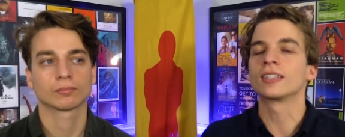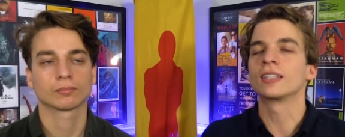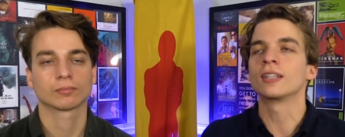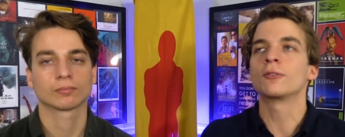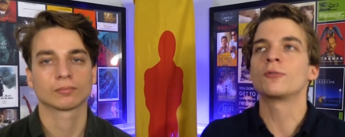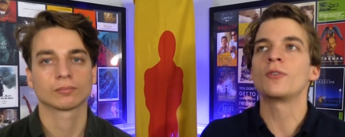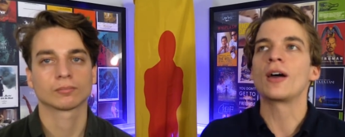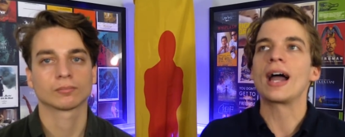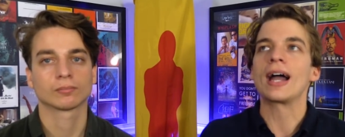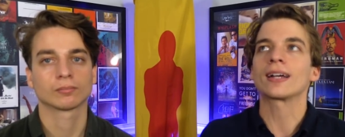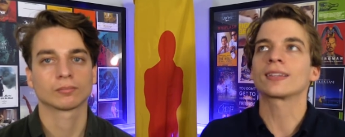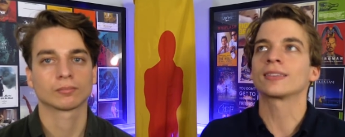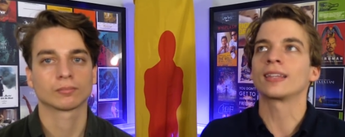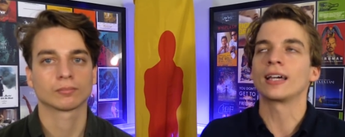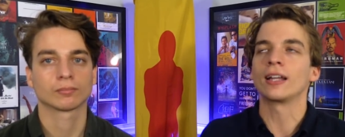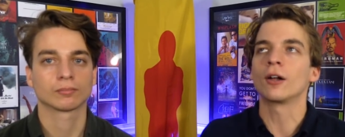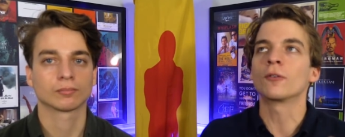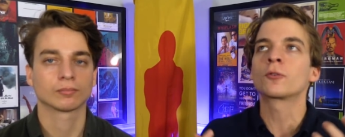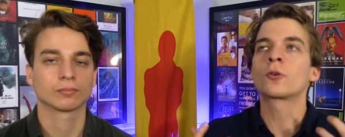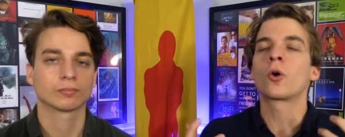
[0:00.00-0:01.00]
Speaker 1: the fact that,
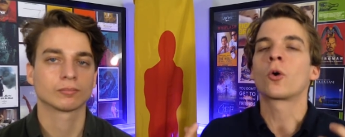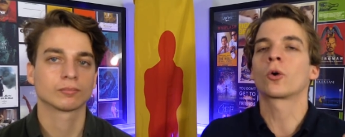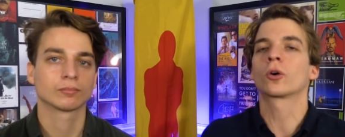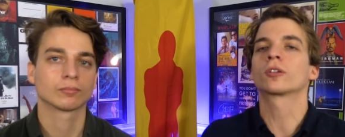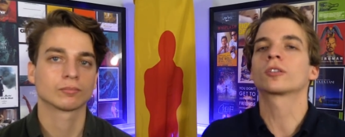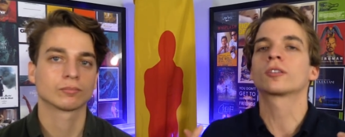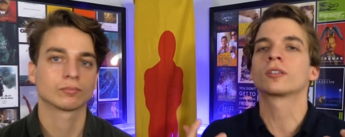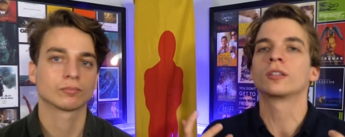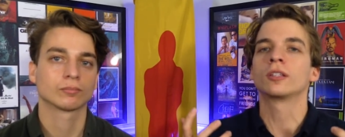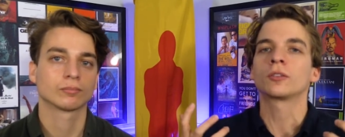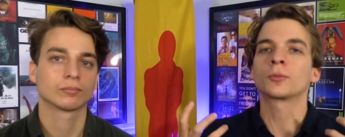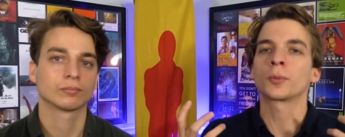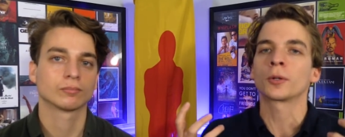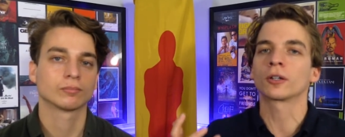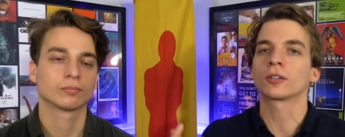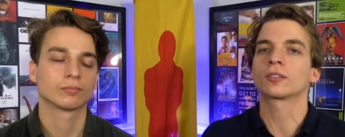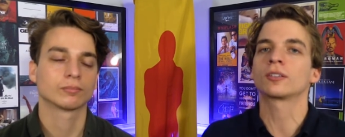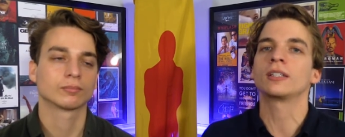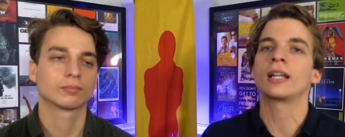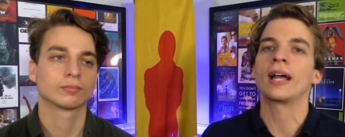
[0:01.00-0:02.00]
of course, this
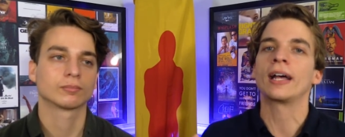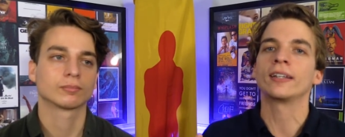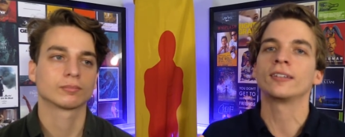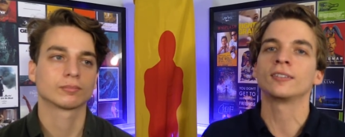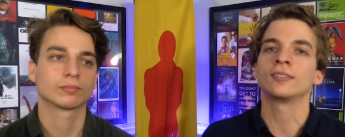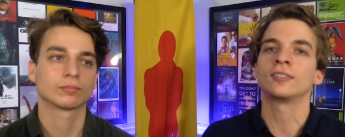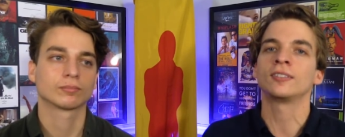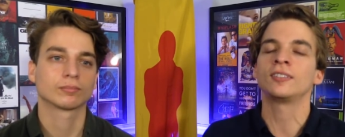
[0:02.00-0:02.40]
person has